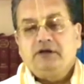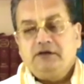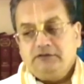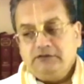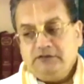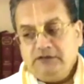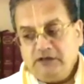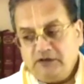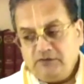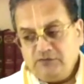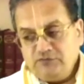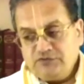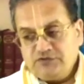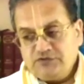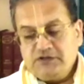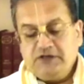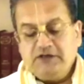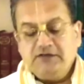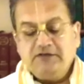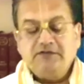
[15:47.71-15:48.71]

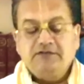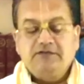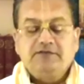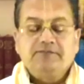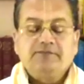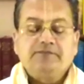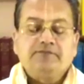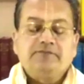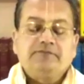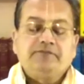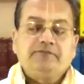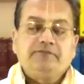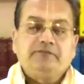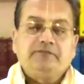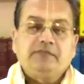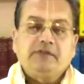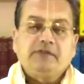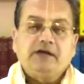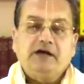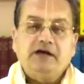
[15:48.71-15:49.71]
downstairs
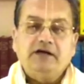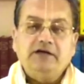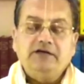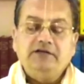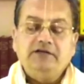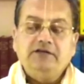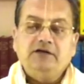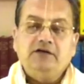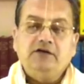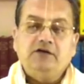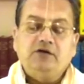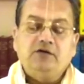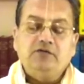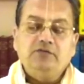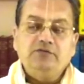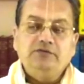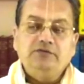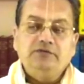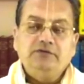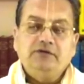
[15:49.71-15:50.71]
under the ground